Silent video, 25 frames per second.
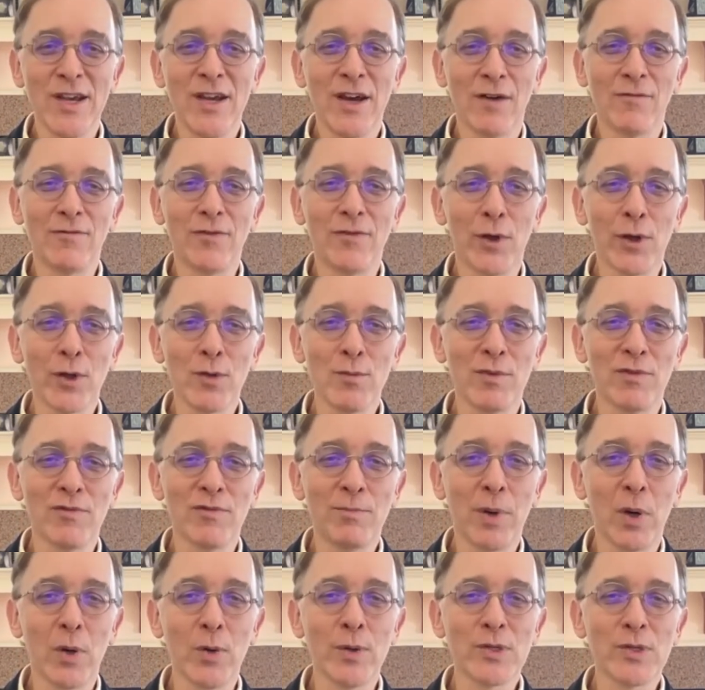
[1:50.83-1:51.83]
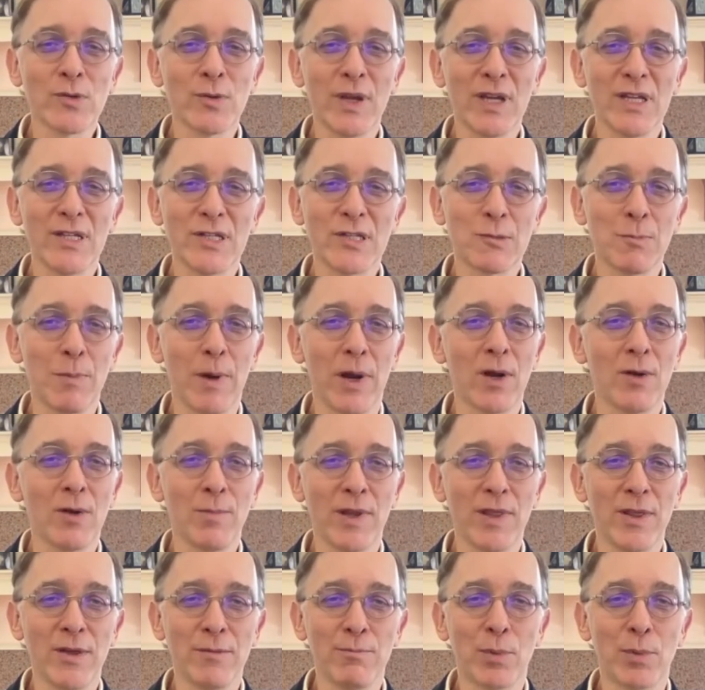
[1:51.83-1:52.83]
a volume of poetry inspired by
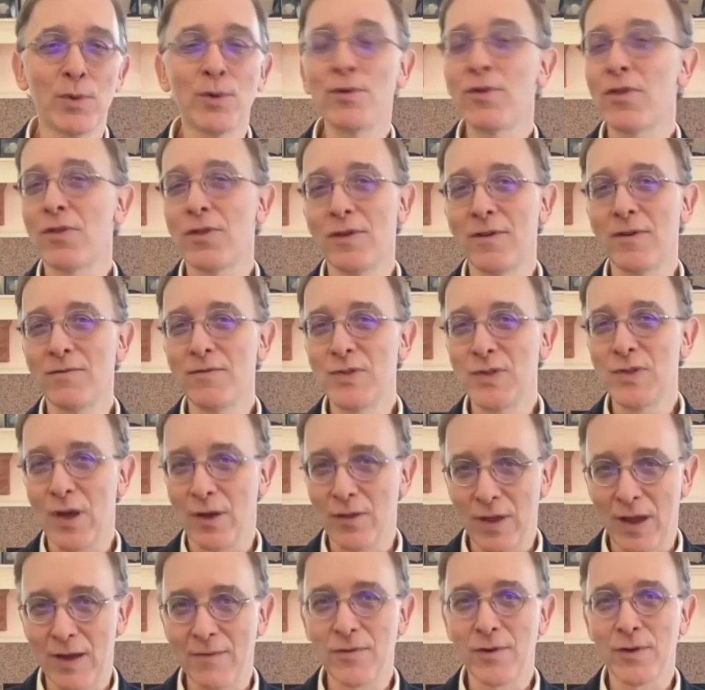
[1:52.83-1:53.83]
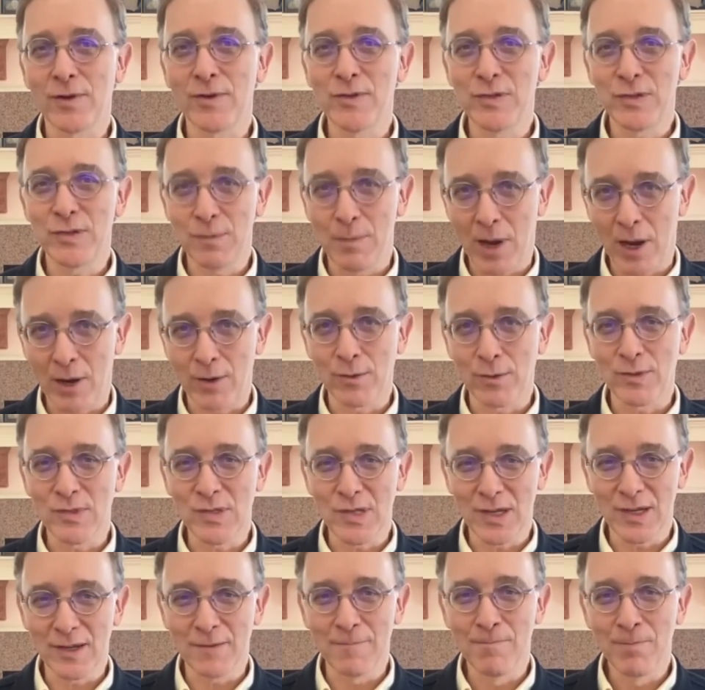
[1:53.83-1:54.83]
the birth of South Africa's
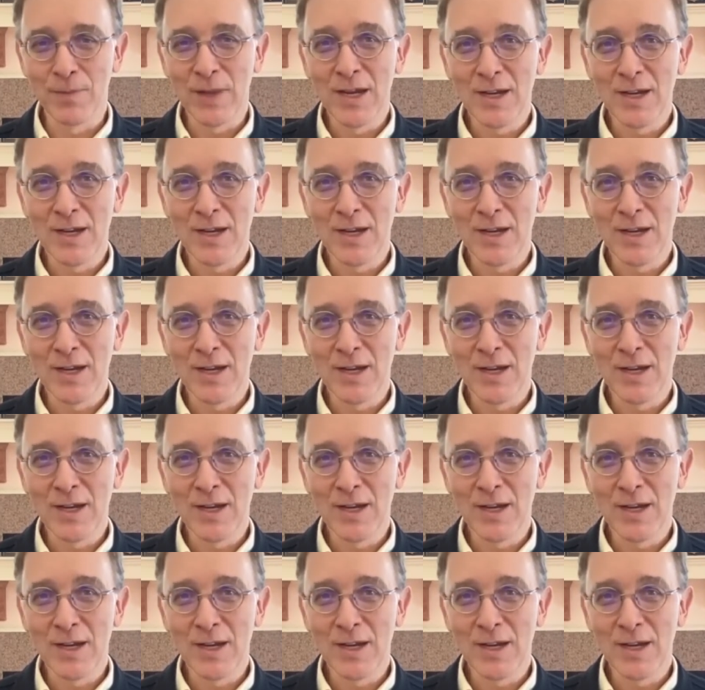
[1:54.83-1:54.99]
democracy.